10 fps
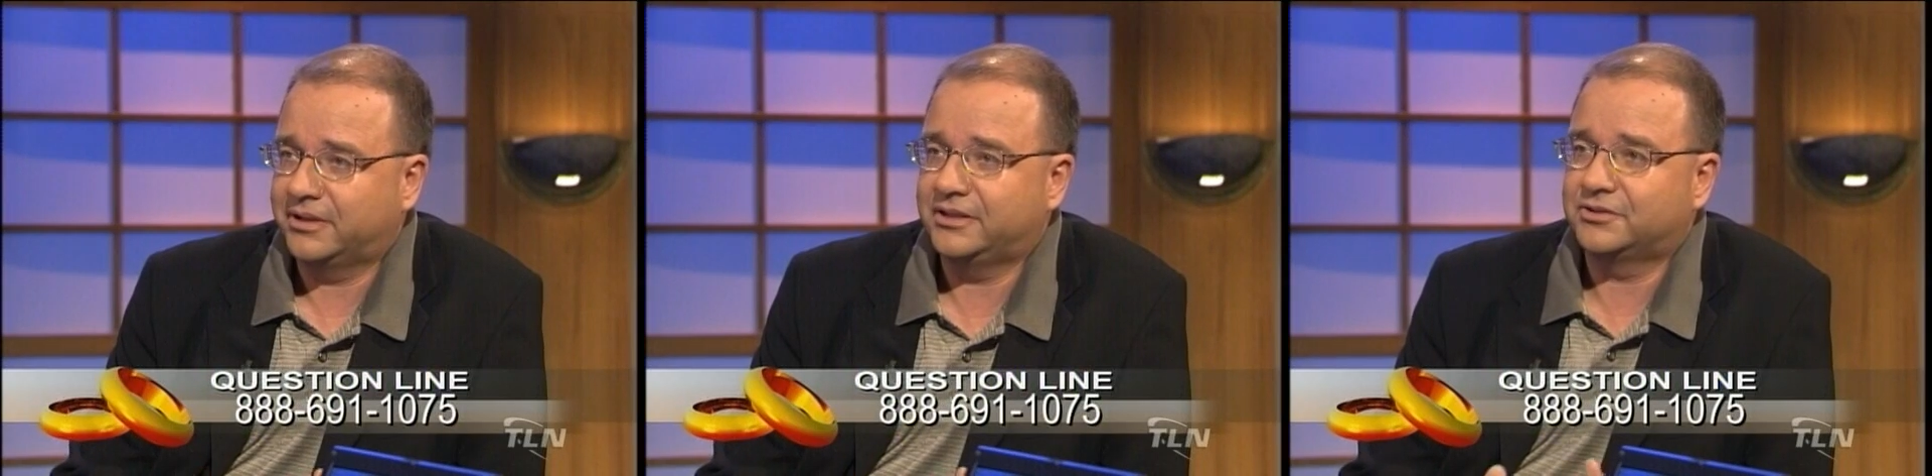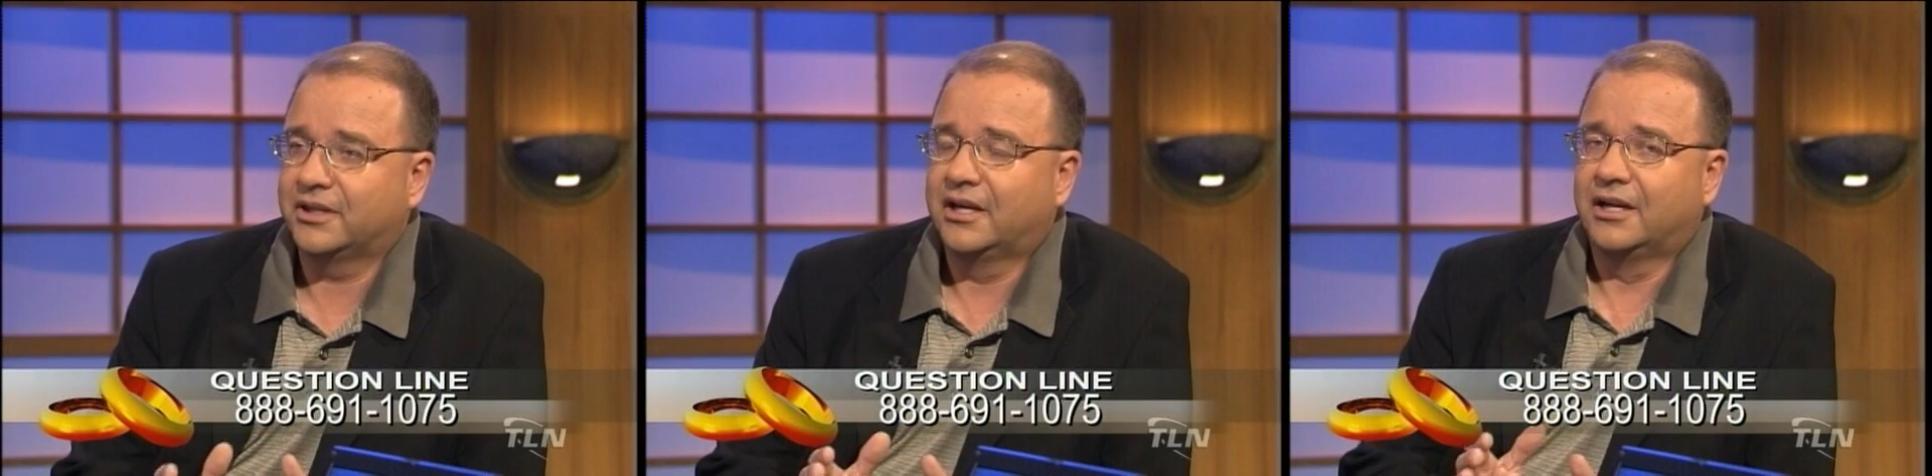
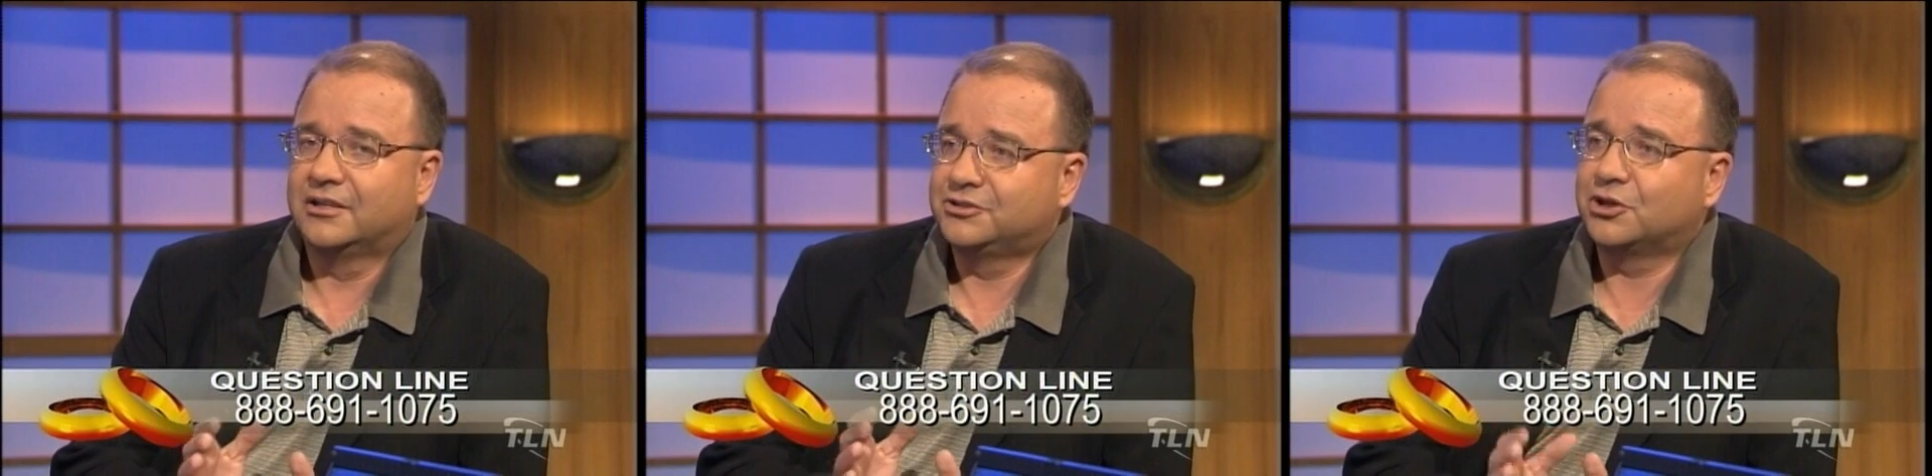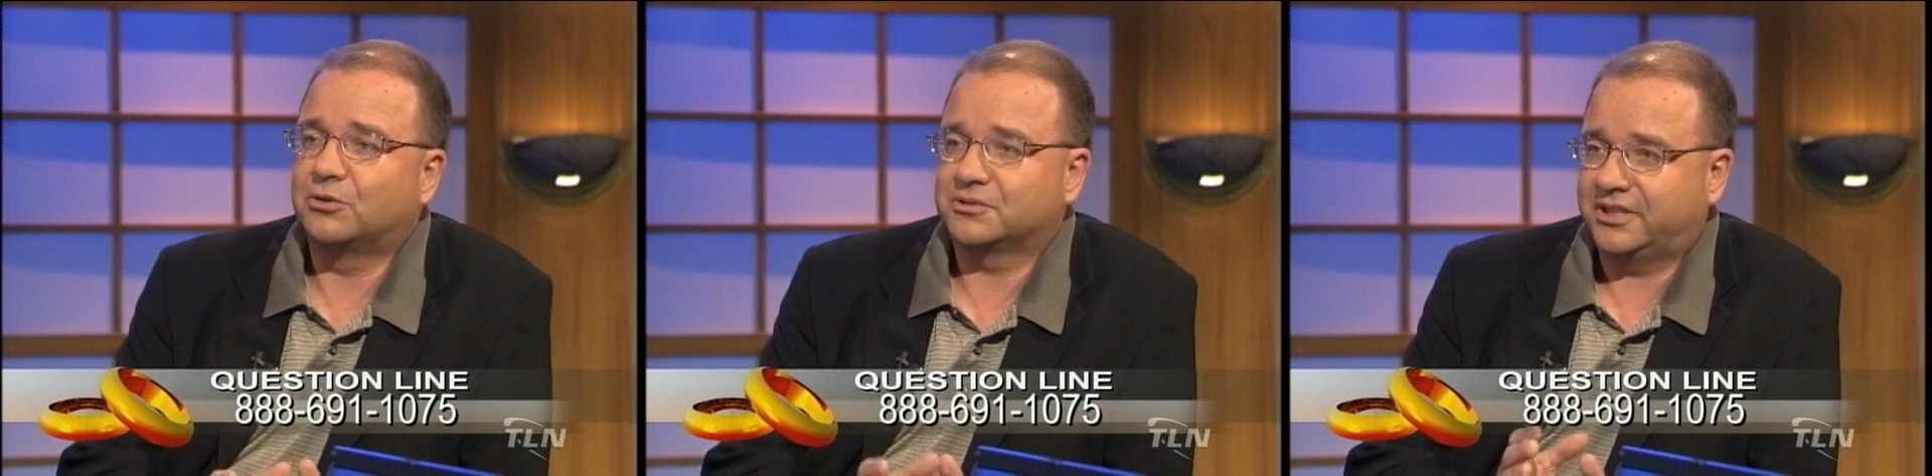Please
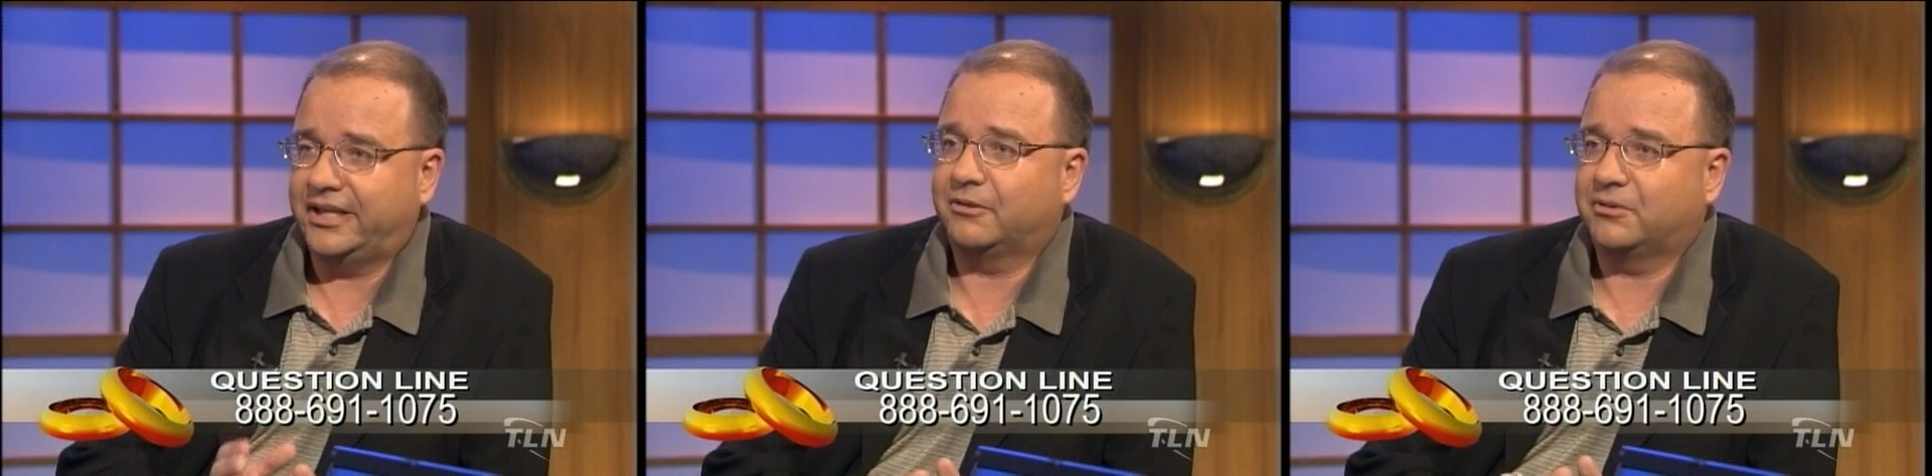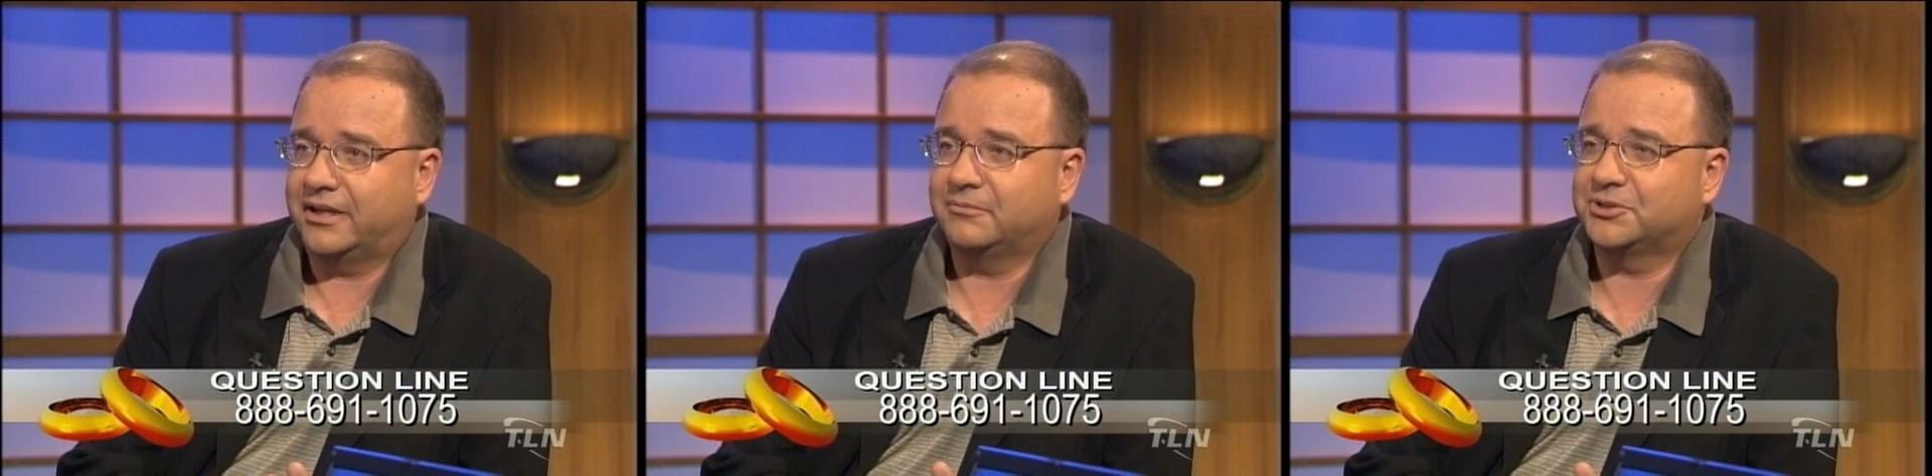don't
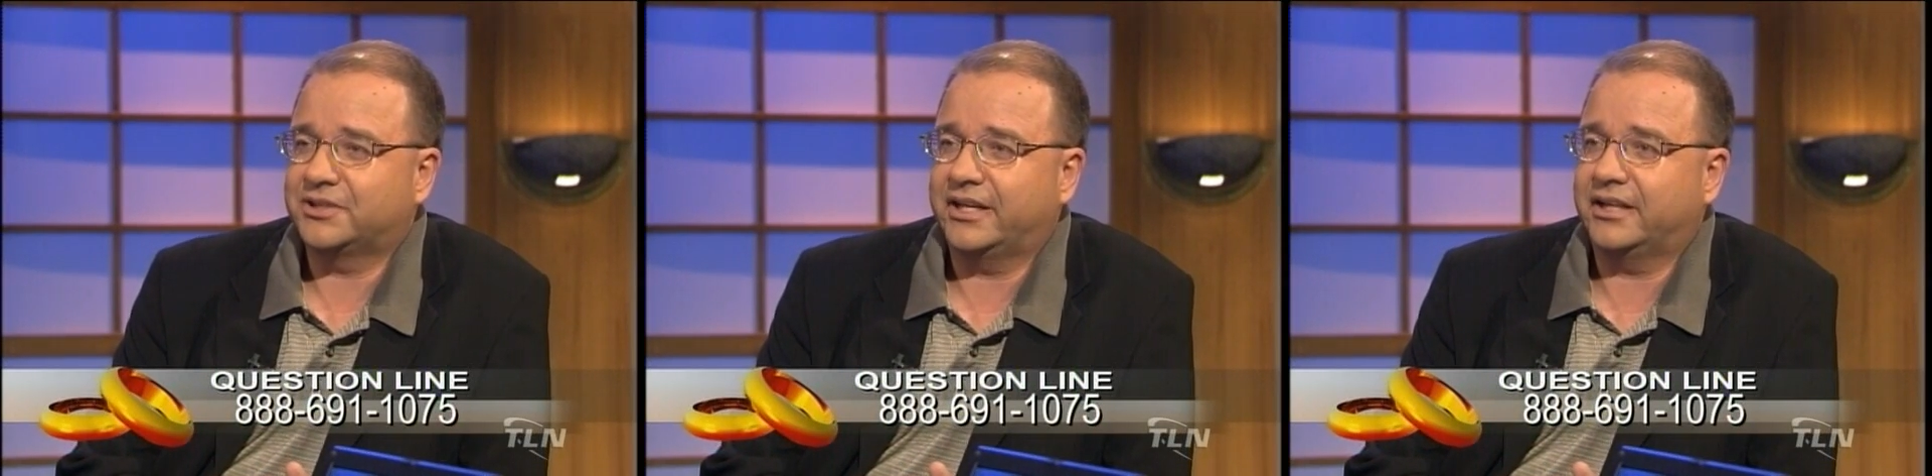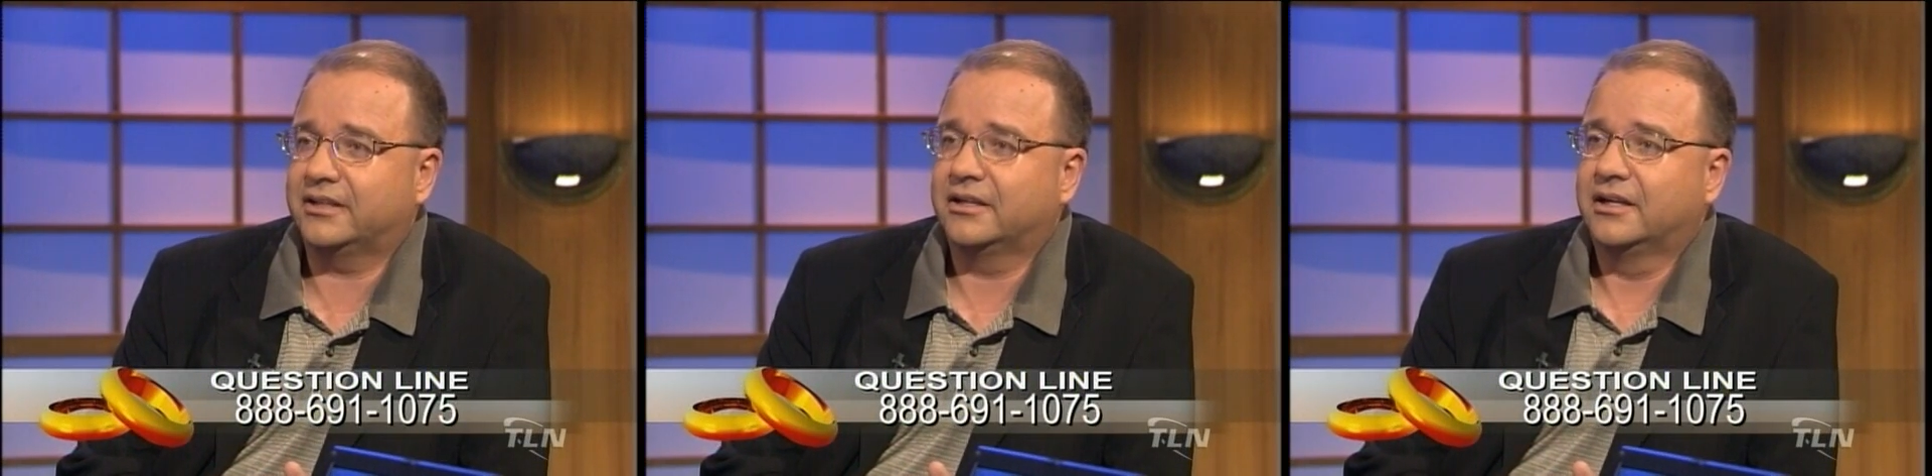take what I'm
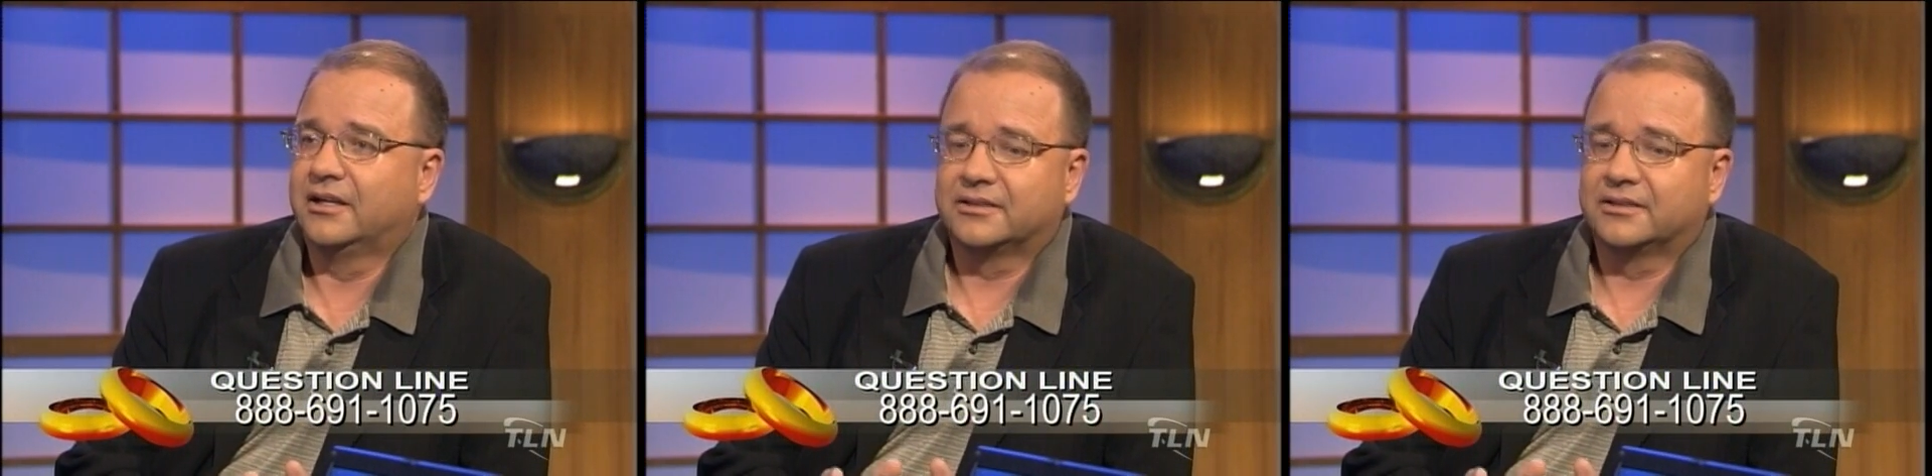saying